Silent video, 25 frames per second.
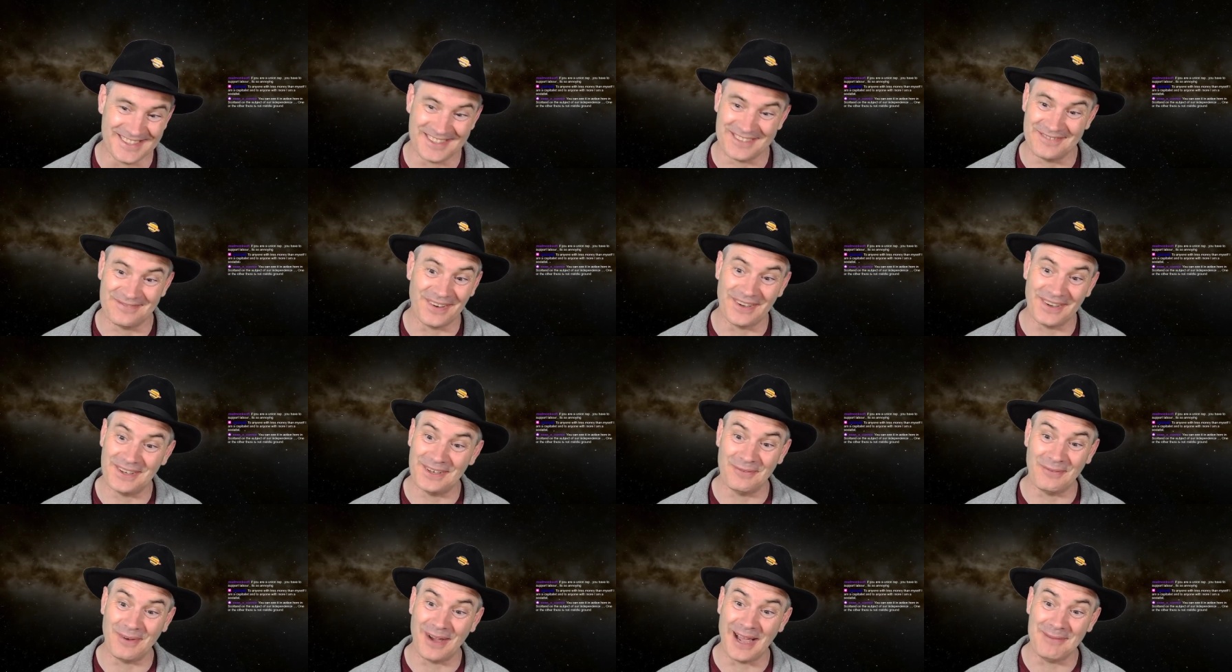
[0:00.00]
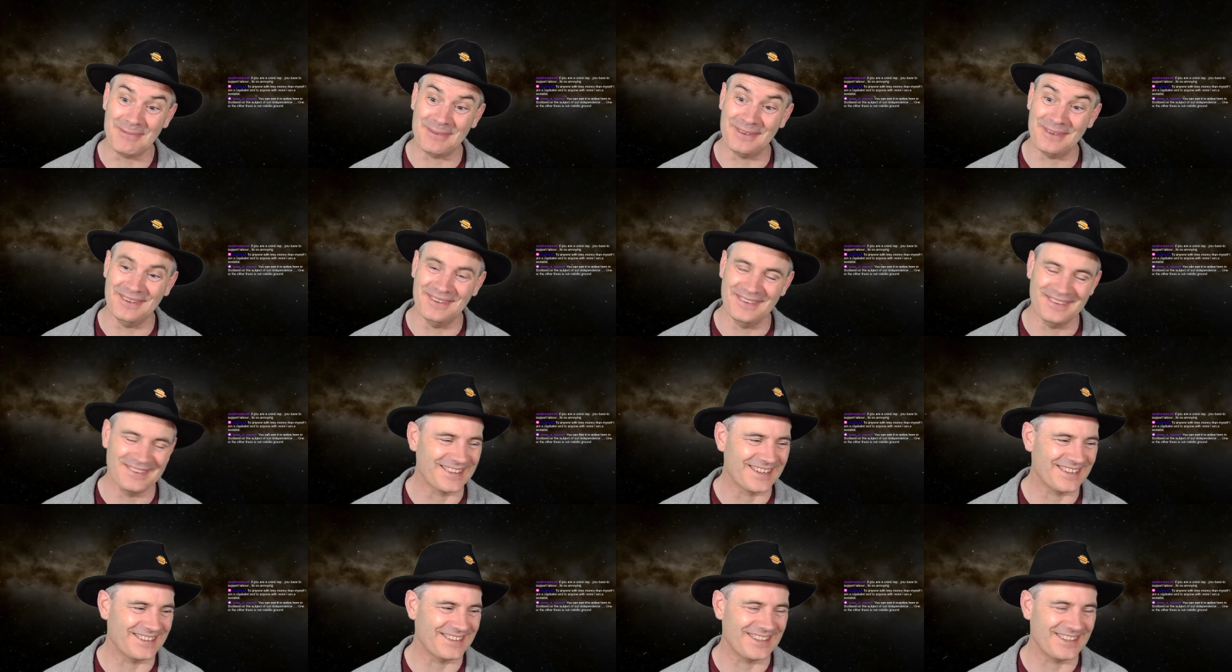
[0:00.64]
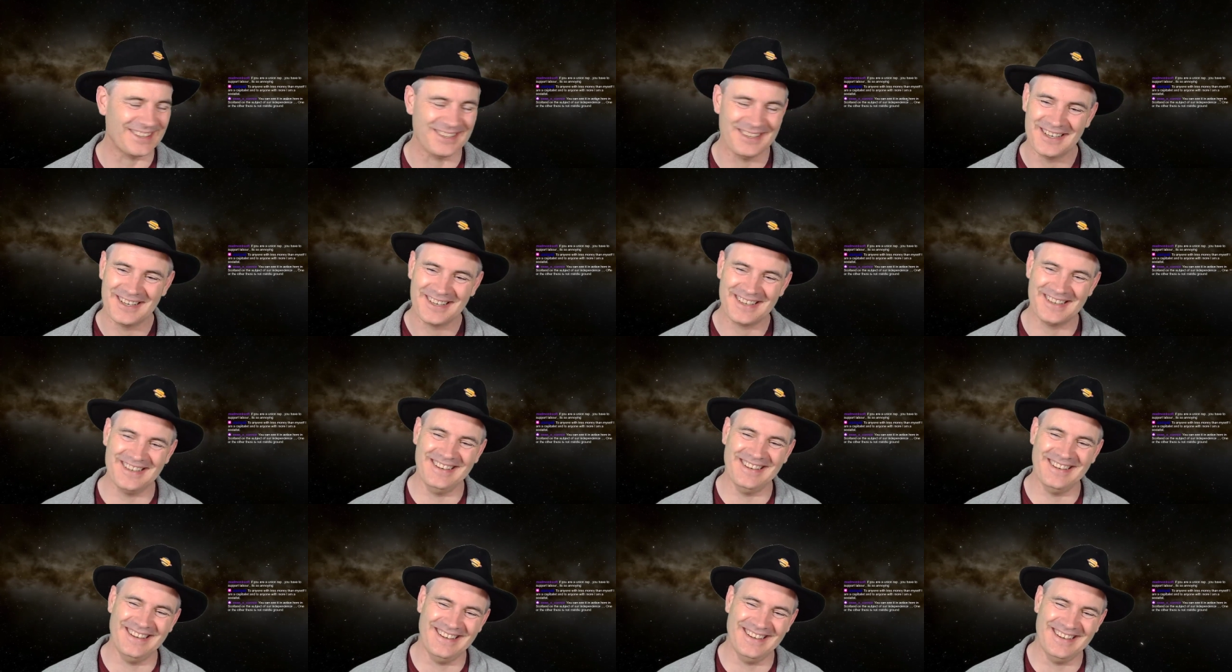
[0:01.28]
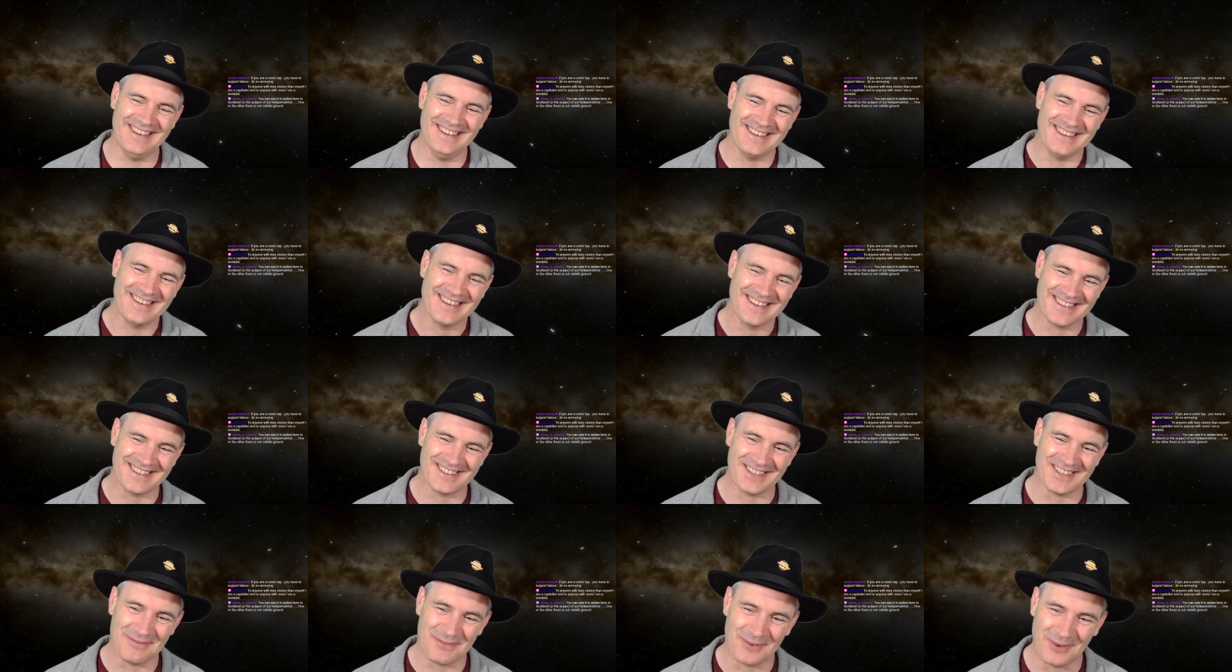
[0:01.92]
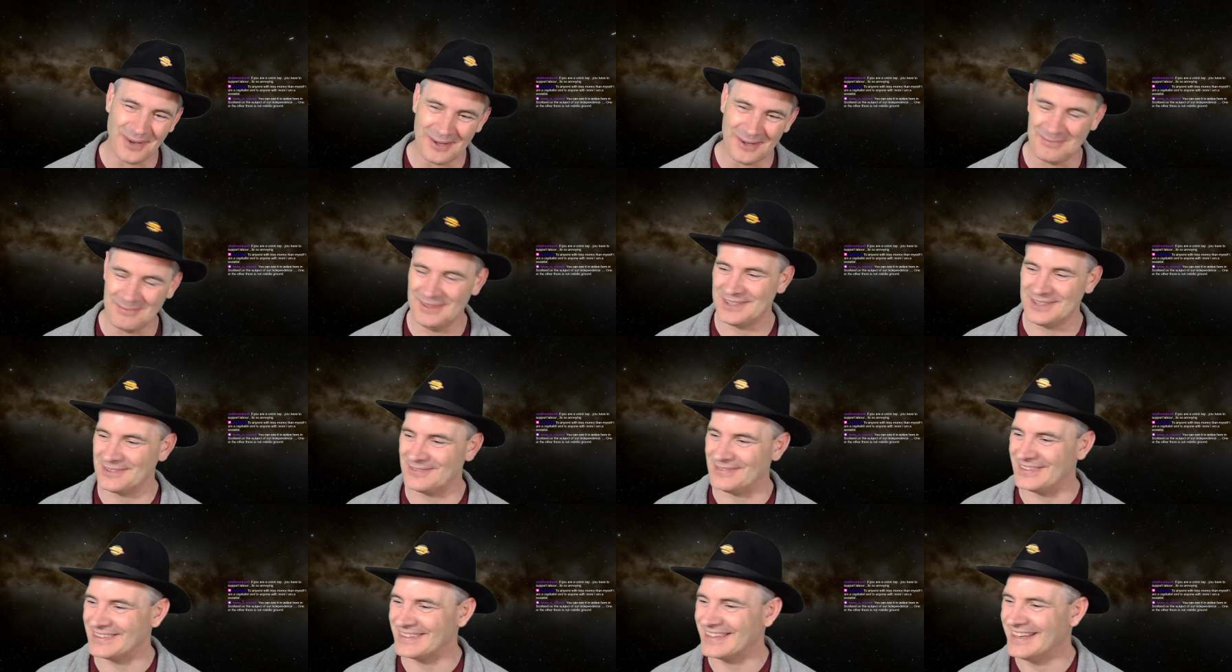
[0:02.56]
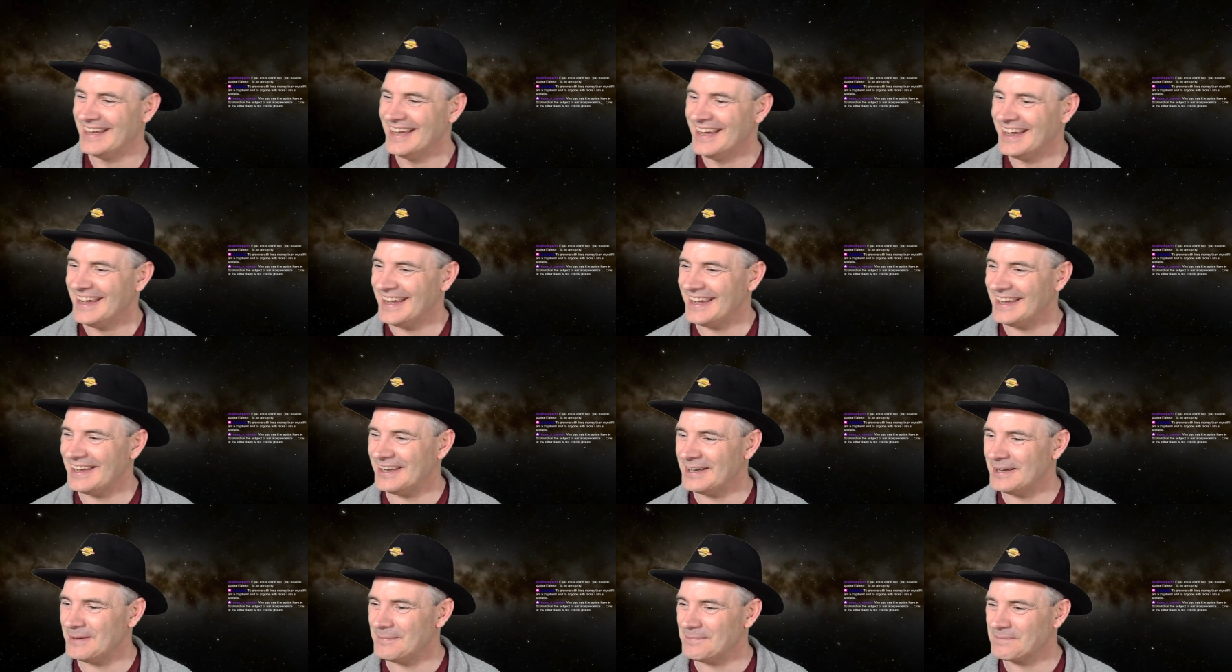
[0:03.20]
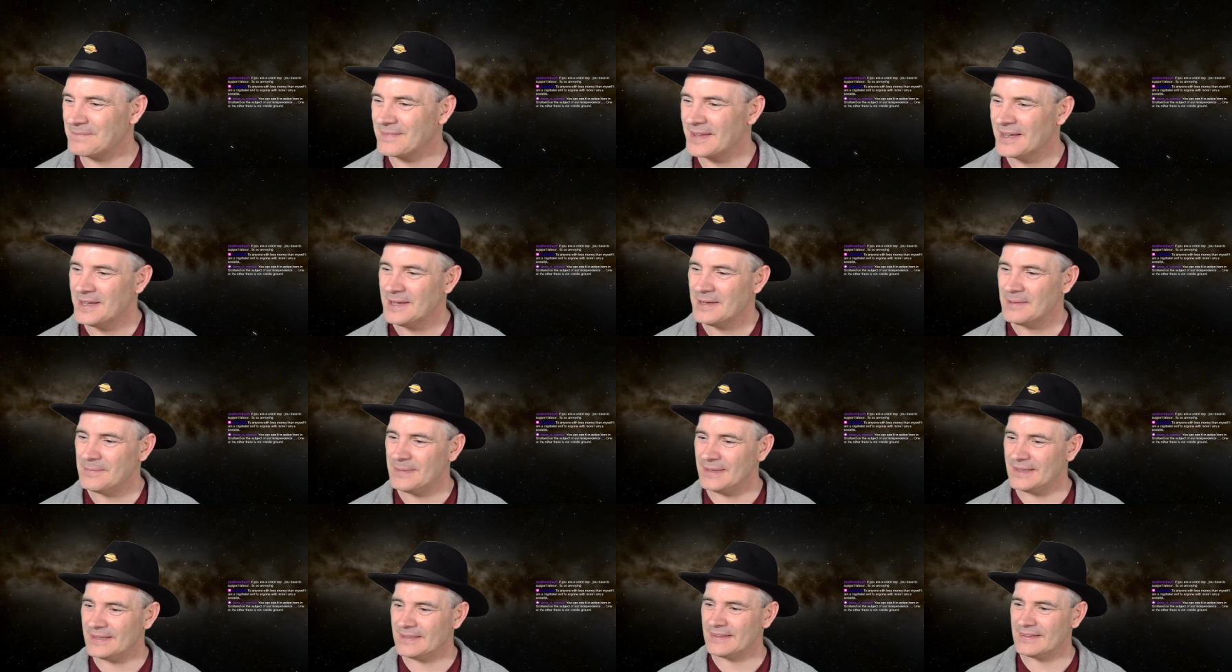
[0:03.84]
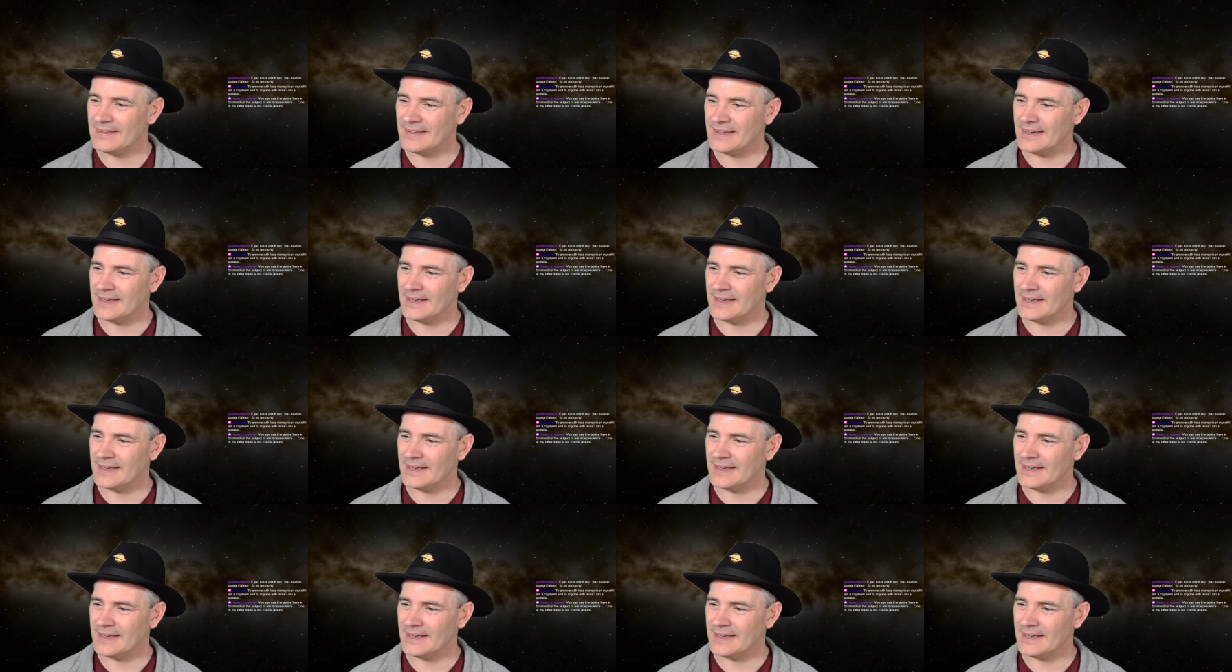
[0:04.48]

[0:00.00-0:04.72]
find out what happens because I'm quite mischievous. But